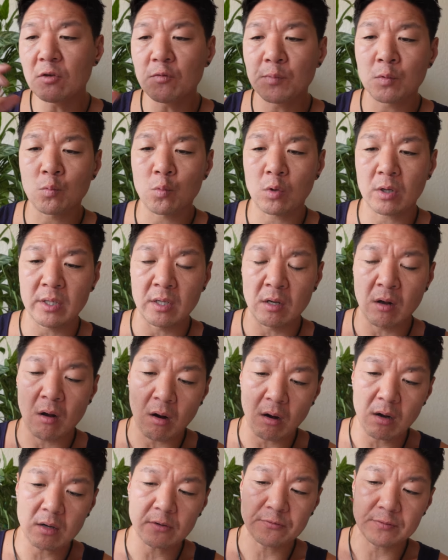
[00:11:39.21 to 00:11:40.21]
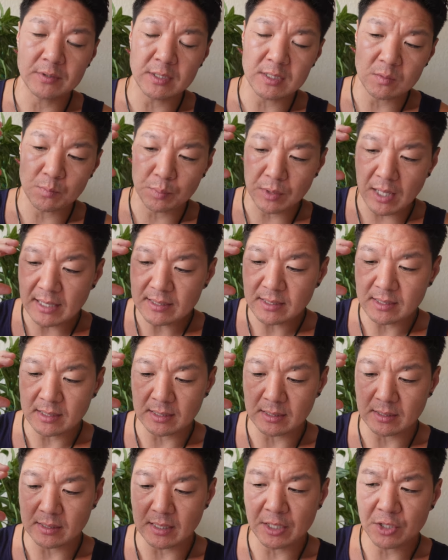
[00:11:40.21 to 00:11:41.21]
you've been working hard for these
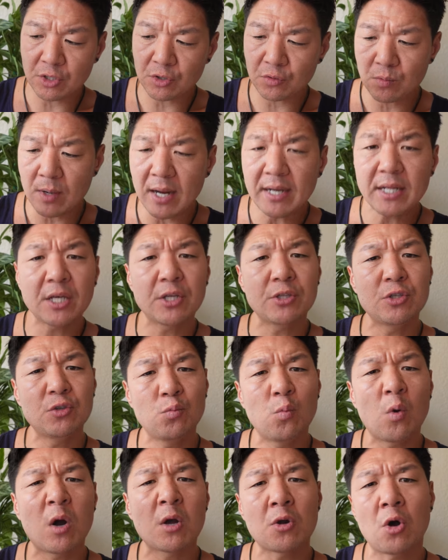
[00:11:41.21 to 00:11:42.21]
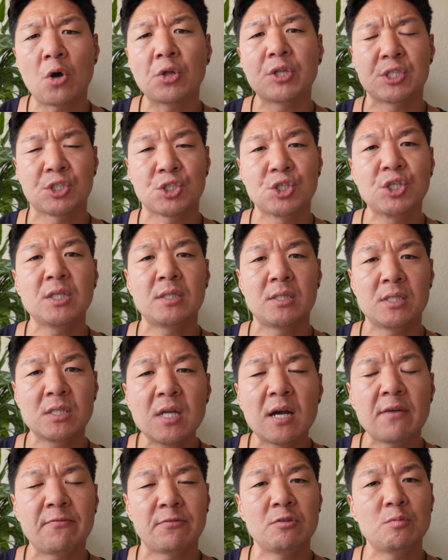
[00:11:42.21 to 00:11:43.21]
blessings and you're ready and you want all this good
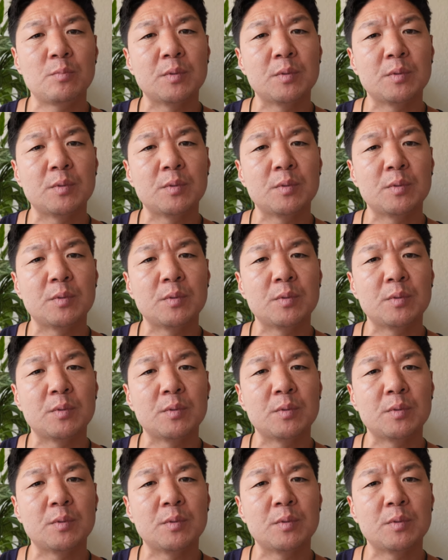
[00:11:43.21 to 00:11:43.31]
stuff and